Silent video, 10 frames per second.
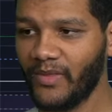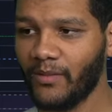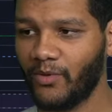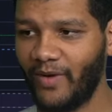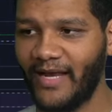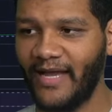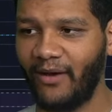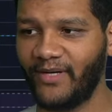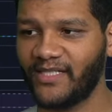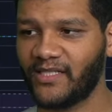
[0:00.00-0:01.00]
But right now
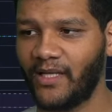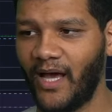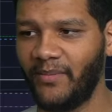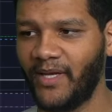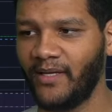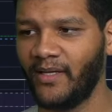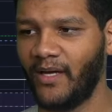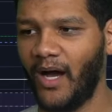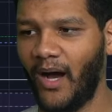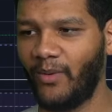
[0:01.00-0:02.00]
it is climbing.
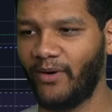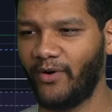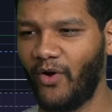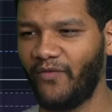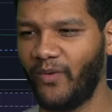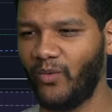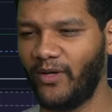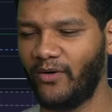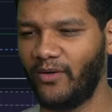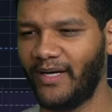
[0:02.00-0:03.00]
Uh, we don't know if it
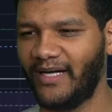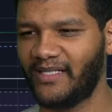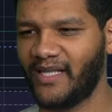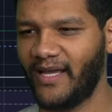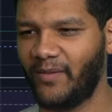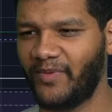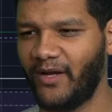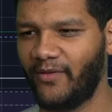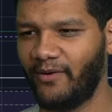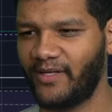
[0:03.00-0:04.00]
will uh, stay up
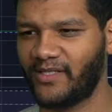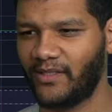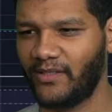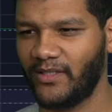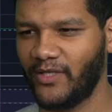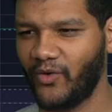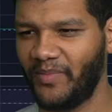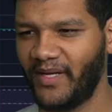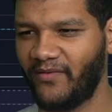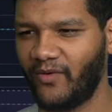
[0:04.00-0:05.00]
there. There is a little
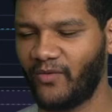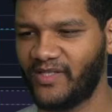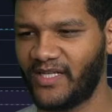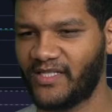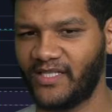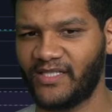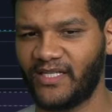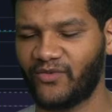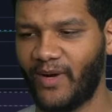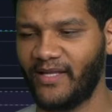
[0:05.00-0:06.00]
bit of a resistance
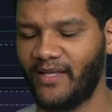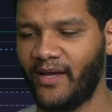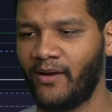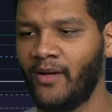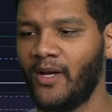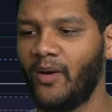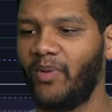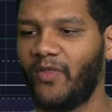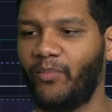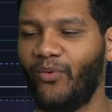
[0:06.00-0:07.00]
that's right there.
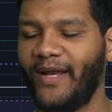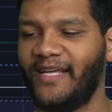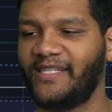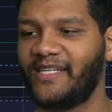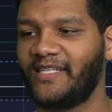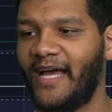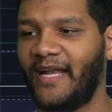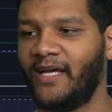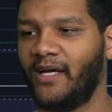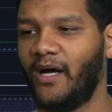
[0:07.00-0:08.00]
But the point is, is that
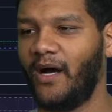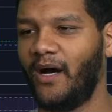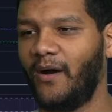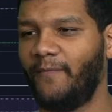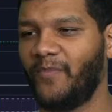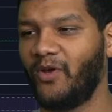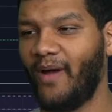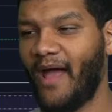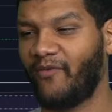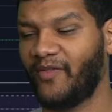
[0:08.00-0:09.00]
um, you know,
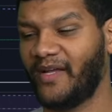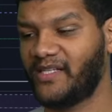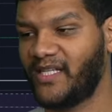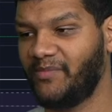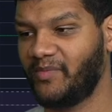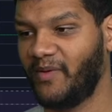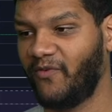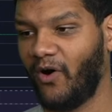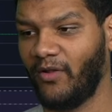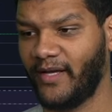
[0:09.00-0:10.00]
everything seems to be
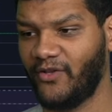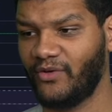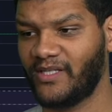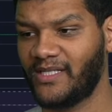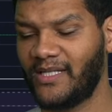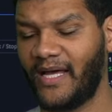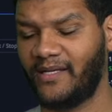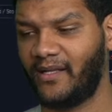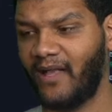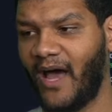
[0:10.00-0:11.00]
falling. And you can see that in
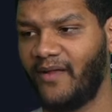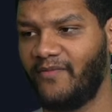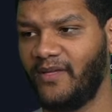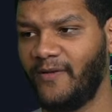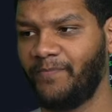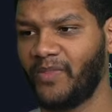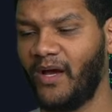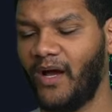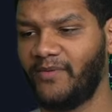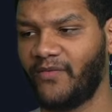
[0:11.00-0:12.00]
a lot of the
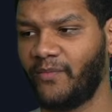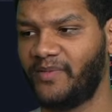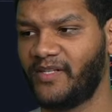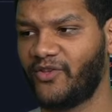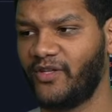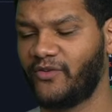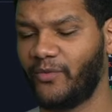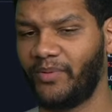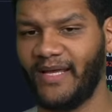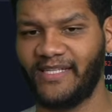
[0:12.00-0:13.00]
uh, different positions or
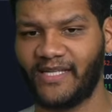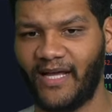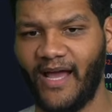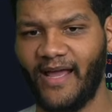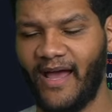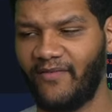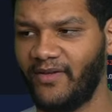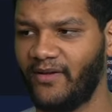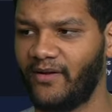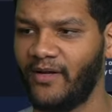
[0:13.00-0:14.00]
plays that I have
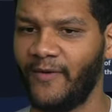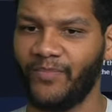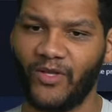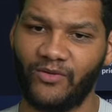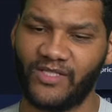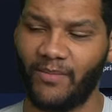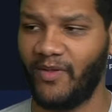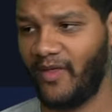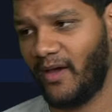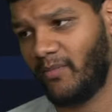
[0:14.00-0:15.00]
here. You know, some of
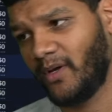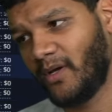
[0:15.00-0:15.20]
them,